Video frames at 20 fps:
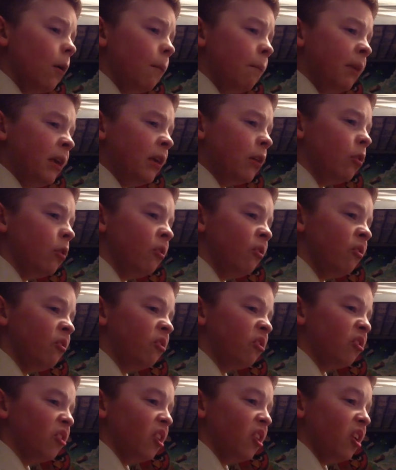
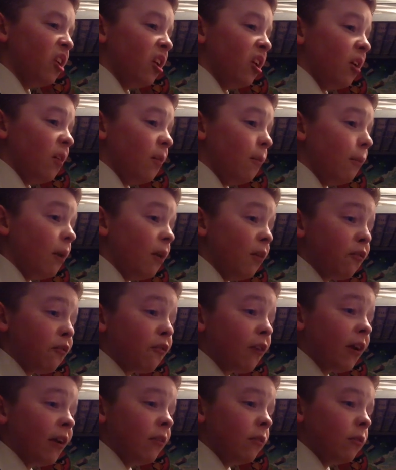because my
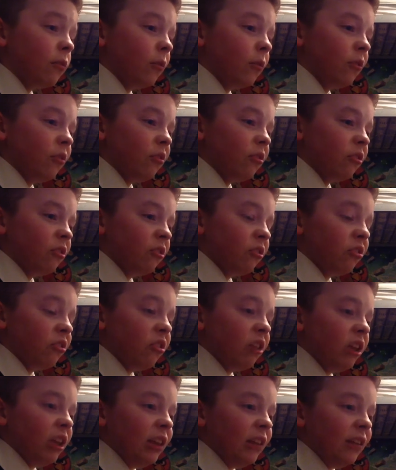friend was
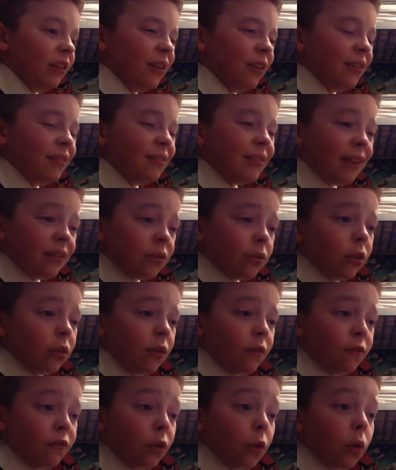seen dead on
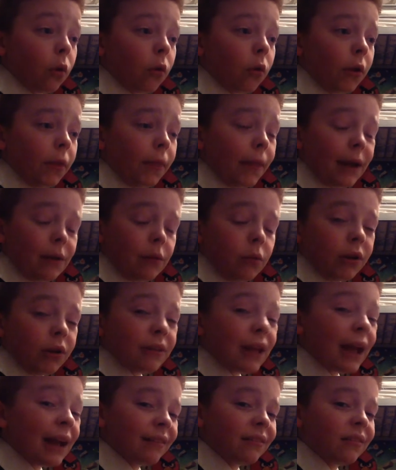the floor on that
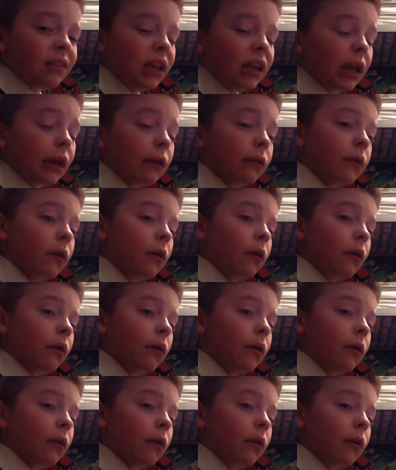one acting,